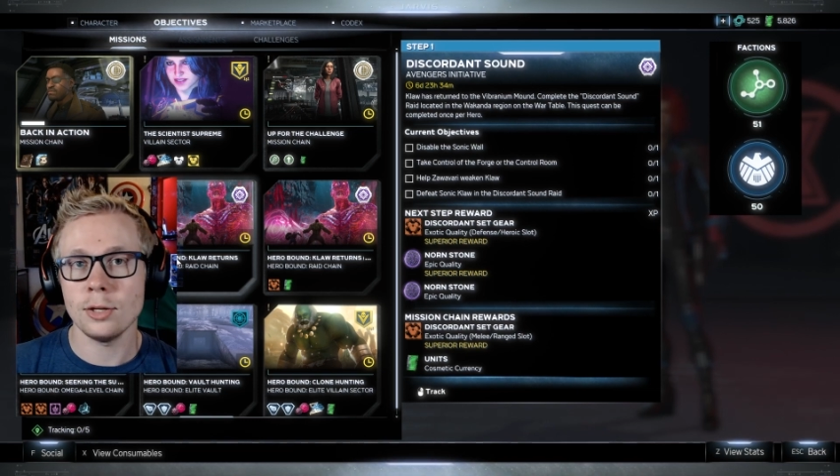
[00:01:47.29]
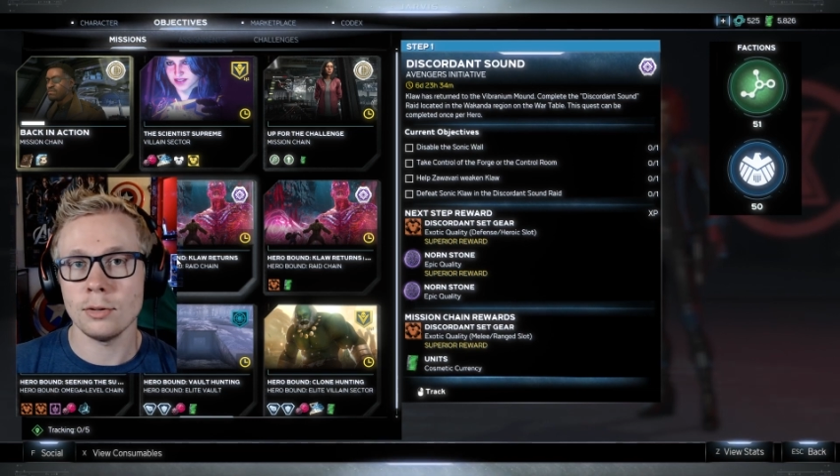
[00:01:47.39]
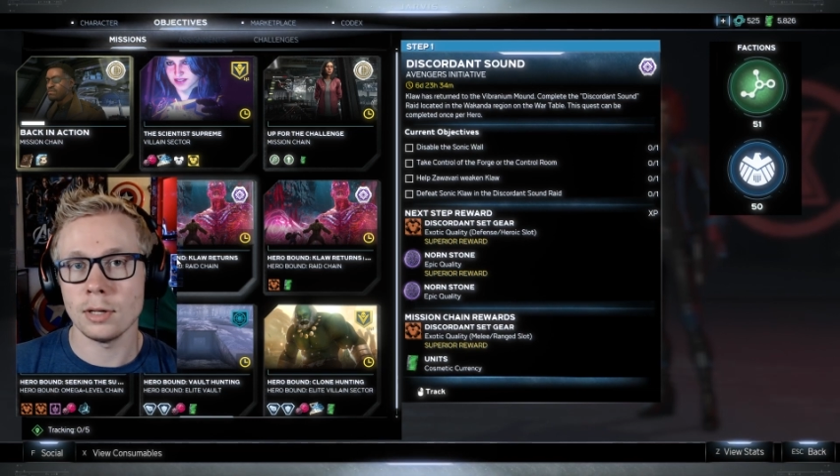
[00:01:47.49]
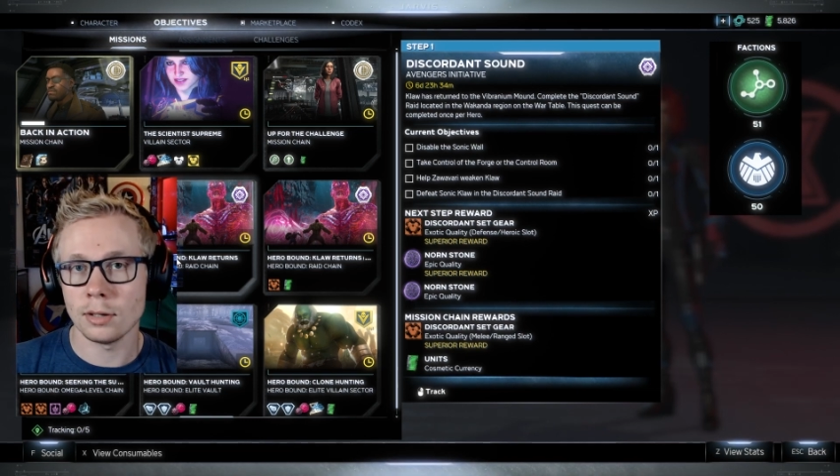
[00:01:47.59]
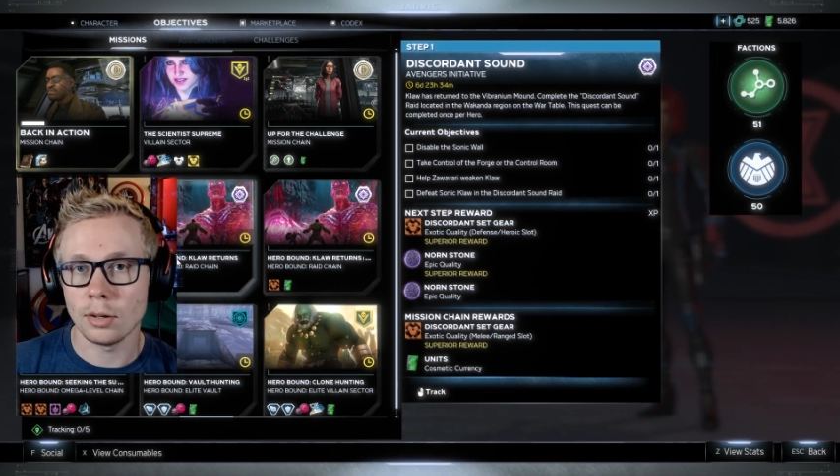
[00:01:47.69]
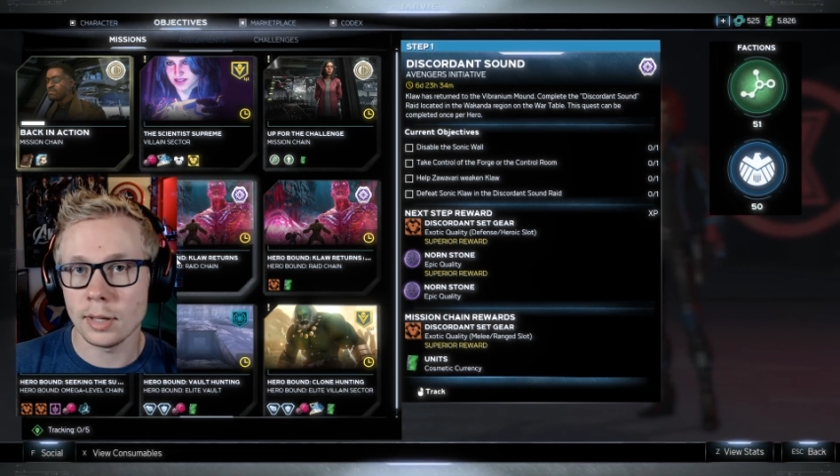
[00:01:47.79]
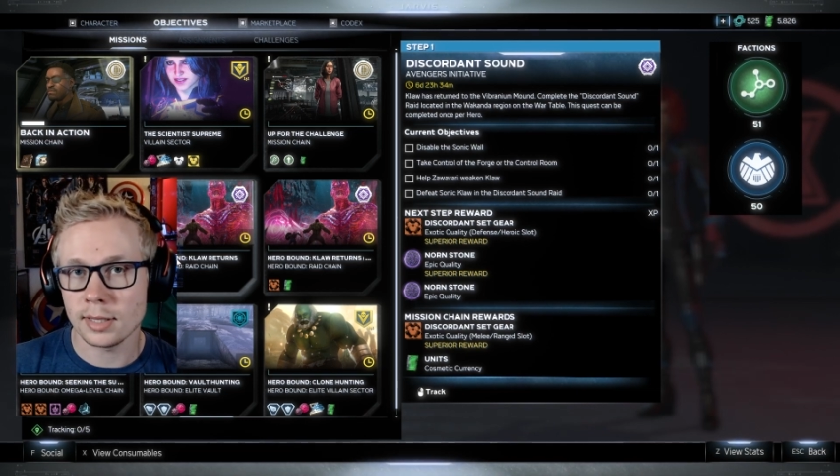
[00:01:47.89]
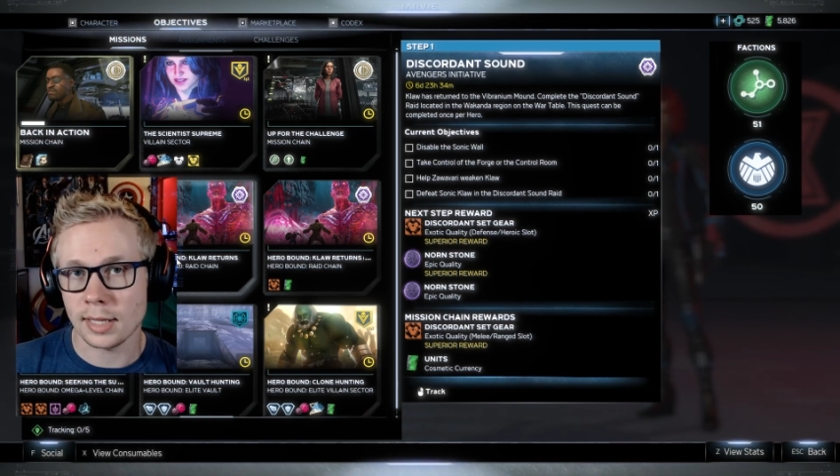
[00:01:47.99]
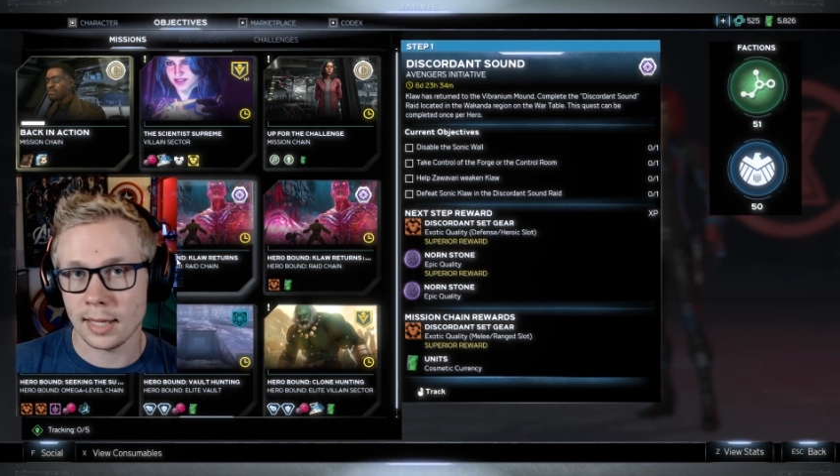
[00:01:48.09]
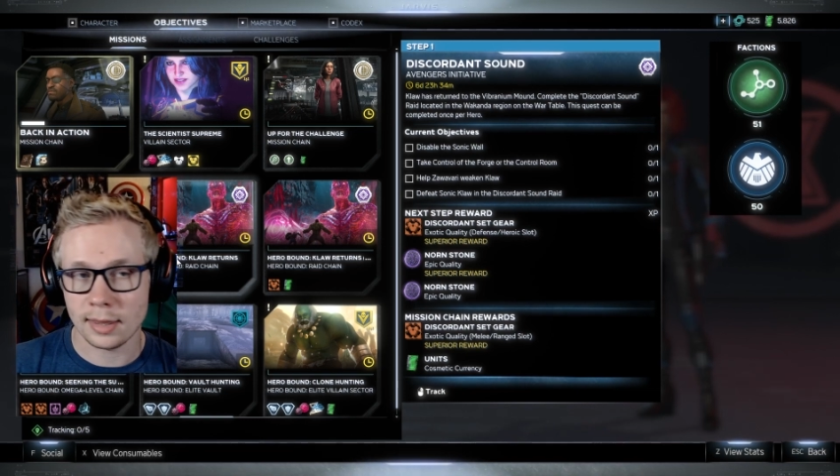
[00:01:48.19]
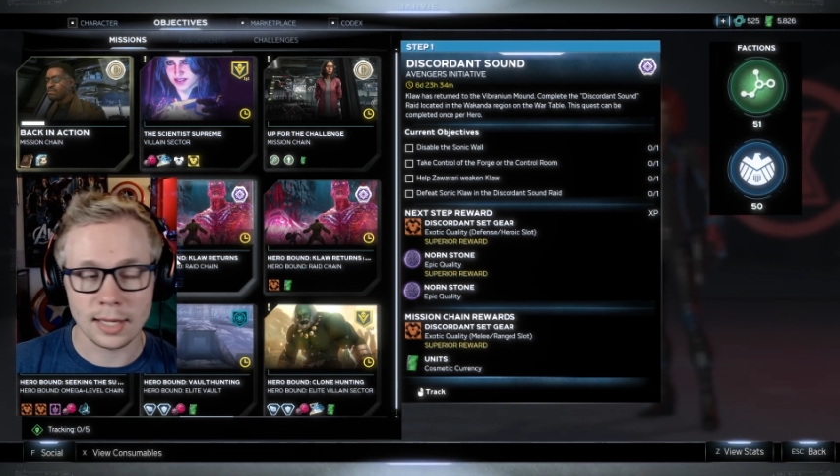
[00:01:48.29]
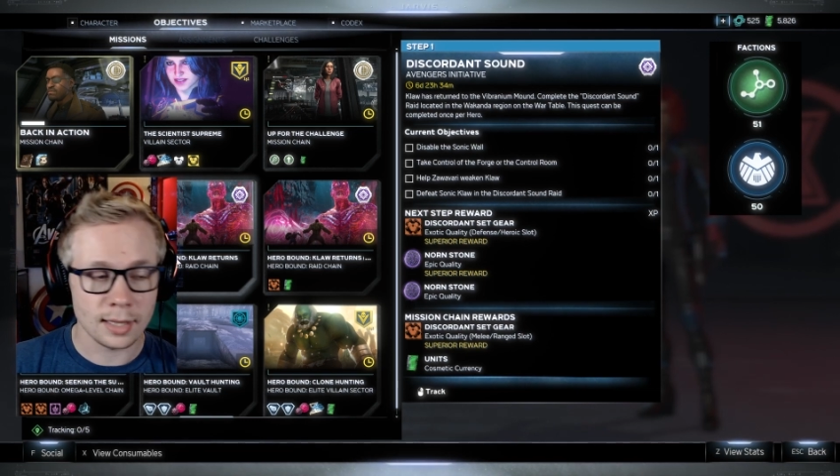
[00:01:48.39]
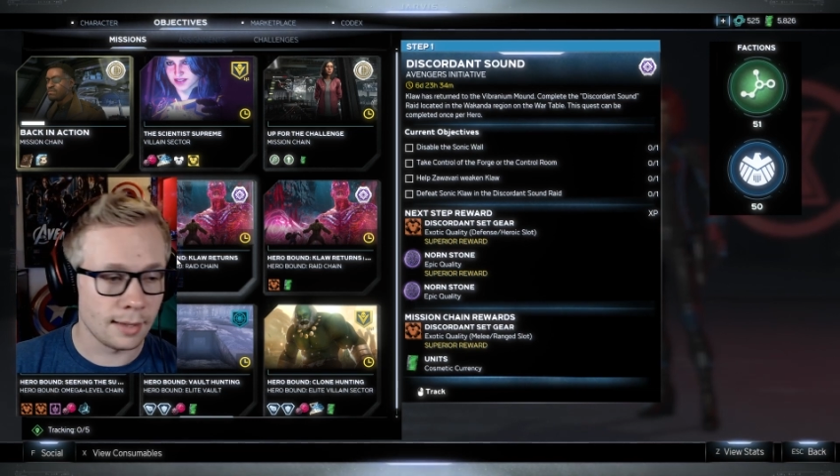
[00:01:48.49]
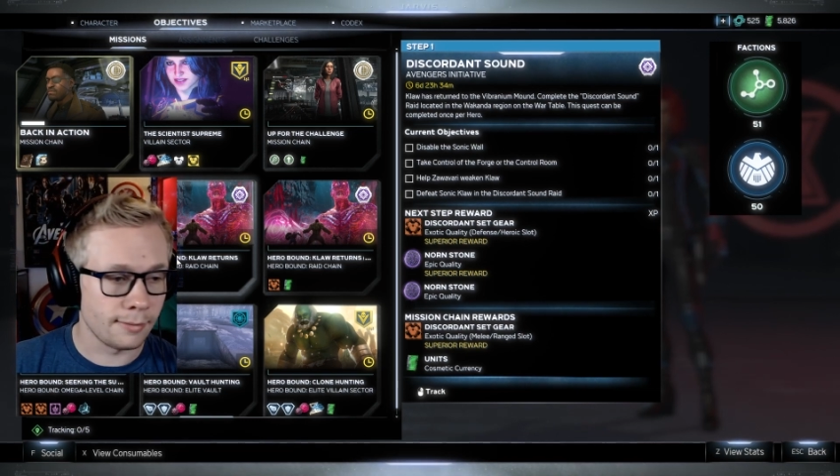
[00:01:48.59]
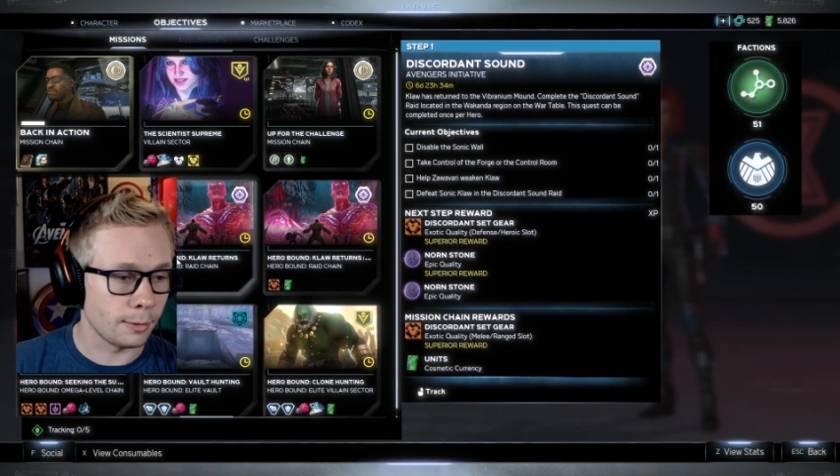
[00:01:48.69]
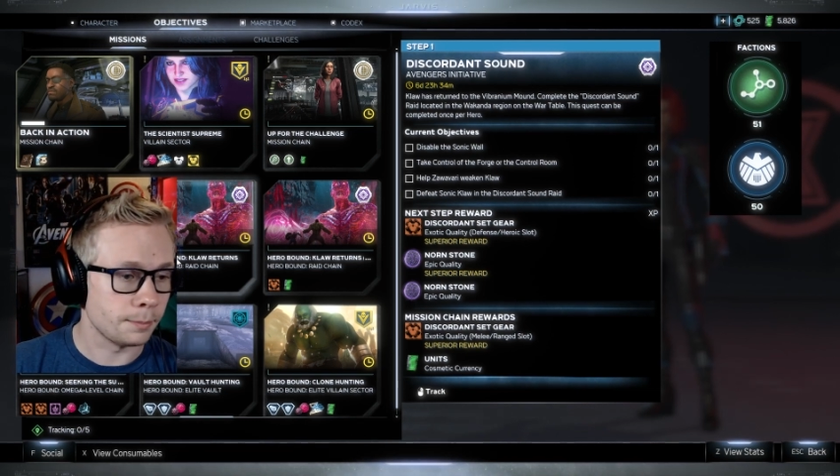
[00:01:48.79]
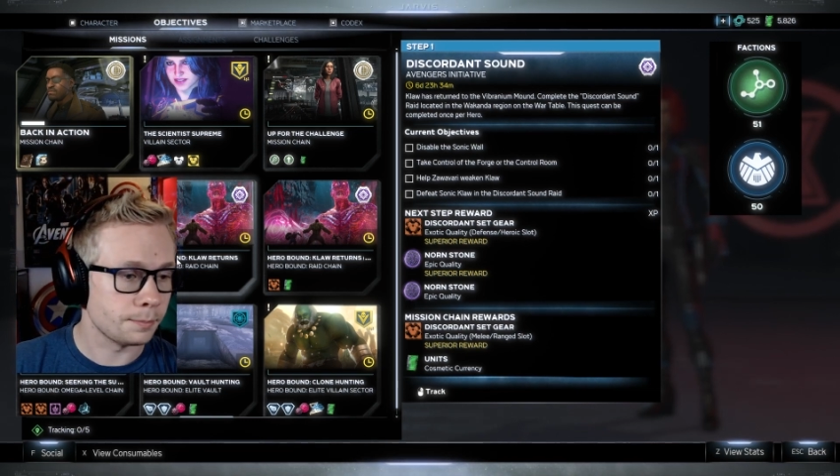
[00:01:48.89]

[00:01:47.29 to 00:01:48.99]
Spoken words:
your hero is at that level,